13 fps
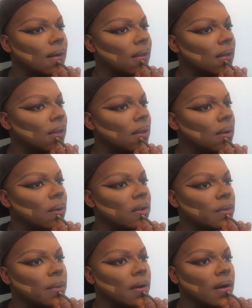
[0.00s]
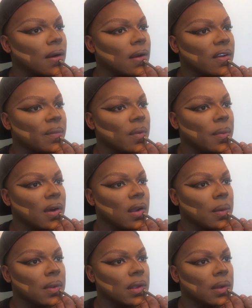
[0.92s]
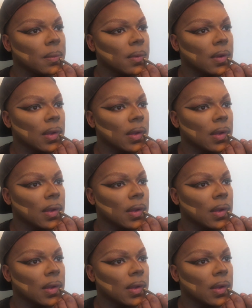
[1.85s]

the lowest part of my bottom lip.